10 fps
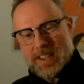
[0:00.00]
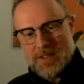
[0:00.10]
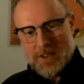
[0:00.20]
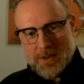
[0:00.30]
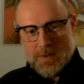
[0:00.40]
to
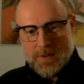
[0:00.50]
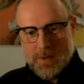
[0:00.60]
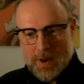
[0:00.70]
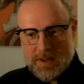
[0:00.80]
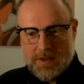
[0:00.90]
do
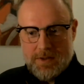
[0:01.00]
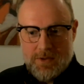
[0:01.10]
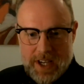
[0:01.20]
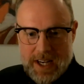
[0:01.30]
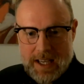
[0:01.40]
was to
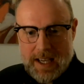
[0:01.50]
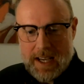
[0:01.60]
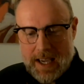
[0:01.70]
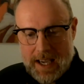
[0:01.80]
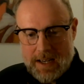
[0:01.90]
really
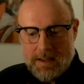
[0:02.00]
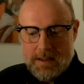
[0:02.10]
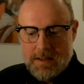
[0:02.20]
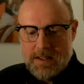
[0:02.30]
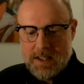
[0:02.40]
again
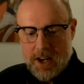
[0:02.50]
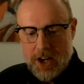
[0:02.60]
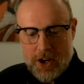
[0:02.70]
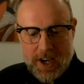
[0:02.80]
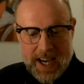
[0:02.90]

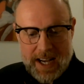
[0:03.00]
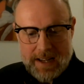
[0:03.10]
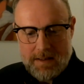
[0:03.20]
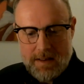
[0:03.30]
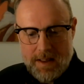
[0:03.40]
look
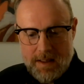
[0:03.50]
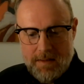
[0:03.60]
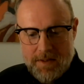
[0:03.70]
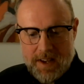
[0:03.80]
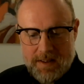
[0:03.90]
at
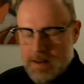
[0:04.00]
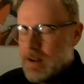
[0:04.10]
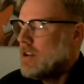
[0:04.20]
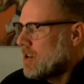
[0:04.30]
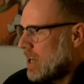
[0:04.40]
the
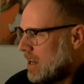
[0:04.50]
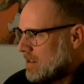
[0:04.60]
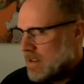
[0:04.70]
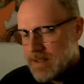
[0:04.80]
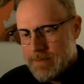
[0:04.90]
look at a
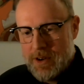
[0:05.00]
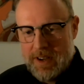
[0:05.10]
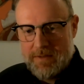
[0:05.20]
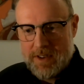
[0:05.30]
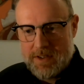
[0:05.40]
distributed
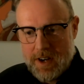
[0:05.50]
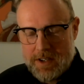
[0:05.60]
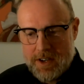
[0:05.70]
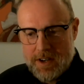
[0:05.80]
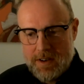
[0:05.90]

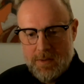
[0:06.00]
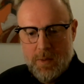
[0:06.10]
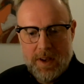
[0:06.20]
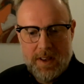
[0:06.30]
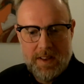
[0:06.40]
infrastructure
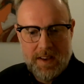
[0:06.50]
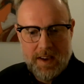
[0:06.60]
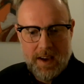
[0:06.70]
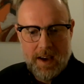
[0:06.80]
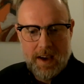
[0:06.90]
with
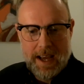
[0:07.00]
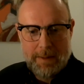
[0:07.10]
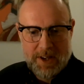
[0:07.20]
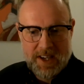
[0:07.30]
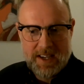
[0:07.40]
an
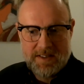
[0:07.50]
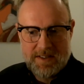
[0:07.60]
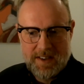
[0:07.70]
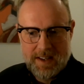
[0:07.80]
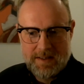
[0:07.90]
application
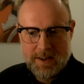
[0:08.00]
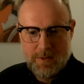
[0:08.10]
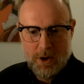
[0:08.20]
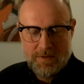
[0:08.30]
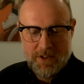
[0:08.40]
centric
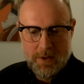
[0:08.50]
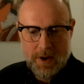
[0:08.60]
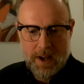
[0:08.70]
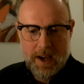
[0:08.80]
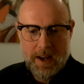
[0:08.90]
worldview.
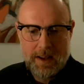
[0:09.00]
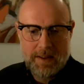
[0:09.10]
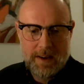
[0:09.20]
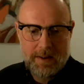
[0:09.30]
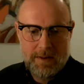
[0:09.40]
And and I
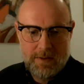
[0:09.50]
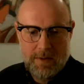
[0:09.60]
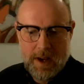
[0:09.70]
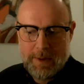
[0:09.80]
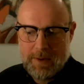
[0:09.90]
think
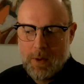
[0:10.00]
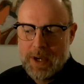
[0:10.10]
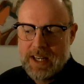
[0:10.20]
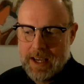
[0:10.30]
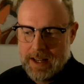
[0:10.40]
I mean what
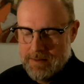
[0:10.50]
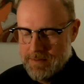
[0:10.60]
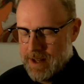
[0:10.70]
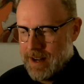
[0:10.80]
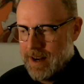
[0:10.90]
we did,
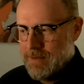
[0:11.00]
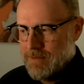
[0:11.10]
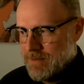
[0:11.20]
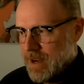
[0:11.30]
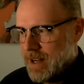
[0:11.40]
and I
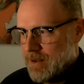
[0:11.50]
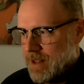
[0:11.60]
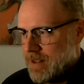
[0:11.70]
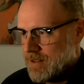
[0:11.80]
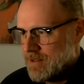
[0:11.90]
love I know
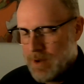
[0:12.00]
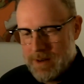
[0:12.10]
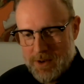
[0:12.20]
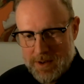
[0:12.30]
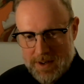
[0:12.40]
that this is one
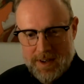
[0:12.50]
of your